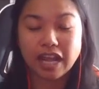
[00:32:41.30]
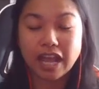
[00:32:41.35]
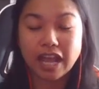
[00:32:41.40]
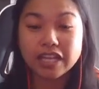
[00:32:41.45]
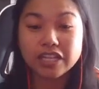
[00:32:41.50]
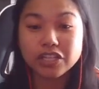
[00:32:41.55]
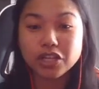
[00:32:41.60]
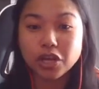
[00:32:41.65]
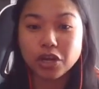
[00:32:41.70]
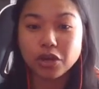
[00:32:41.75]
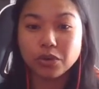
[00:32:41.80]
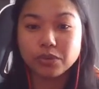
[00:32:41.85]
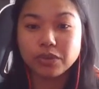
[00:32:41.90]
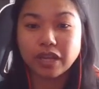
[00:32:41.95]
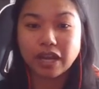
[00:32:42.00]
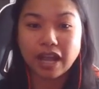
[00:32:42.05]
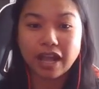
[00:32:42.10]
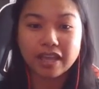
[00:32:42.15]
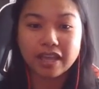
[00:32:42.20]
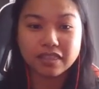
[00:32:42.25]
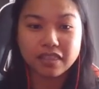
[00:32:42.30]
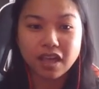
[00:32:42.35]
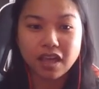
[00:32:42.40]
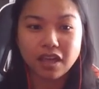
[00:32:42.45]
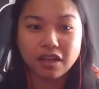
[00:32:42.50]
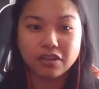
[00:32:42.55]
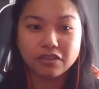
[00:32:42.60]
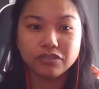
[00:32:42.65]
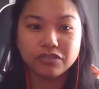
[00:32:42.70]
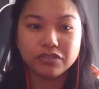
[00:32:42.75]
know, that I
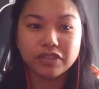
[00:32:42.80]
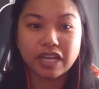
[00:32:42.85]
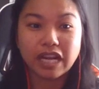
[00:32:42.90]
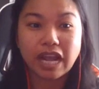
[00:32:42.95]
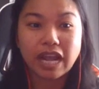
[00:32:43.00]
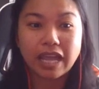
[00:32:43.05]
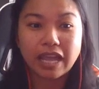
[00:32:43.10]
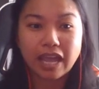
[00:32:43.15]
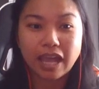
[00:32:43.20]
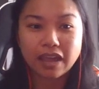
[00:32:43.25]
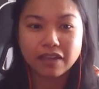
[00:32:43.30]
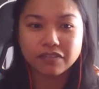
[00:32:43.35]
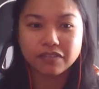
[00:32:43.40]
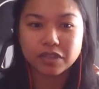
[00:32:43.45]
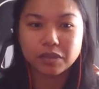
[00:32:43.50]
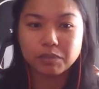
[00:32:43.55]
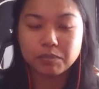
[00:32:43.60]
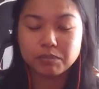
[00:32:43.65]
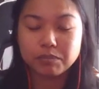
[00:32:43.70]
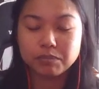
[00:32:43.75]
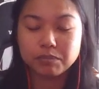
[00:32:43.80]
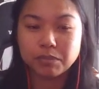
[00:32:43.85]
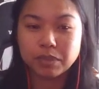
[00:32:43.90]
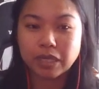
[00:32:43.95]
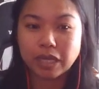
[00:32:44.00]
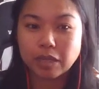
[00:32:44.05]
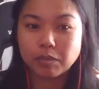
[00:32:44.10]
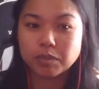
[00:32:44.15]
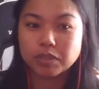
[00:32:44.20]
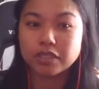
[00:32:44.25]
love, that I haven't
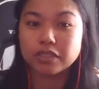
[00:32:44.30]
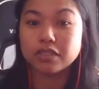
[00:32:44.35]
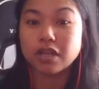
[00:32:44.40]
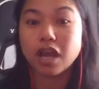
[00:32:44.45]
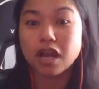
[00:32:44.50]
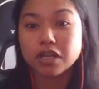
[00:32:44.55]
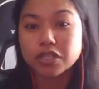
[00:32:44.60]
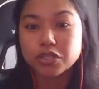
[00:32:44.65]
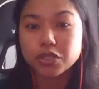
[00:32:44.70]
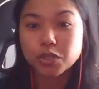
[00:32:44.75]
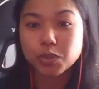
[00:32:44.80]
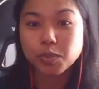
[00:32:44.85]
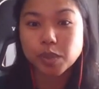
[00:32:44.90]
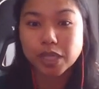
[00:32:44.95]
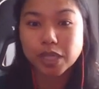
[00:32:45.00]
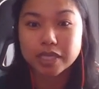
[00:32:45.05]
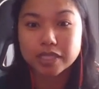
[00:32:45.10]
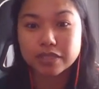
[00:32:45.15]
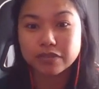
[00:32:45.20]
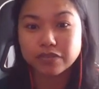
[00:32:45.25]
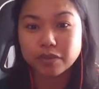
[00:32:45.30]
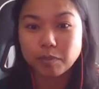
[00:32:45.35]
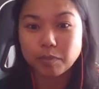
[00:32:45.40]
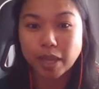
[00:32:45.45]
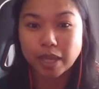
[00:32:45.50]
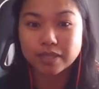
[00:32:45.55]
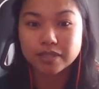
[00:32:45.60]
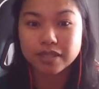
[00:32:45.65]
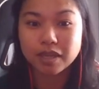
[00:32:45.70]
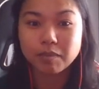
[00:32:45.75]
been able to talk to because of the
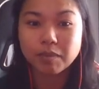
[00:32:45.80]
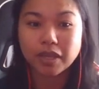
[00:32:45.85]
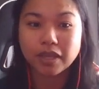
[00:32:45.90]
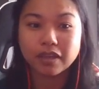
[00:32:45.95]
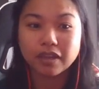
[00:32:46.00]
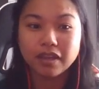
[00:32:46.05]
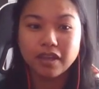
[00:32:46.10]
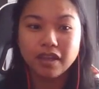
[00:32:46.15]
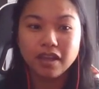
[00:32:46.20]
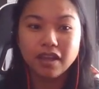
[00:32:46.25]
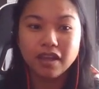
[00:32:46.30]
pandemic,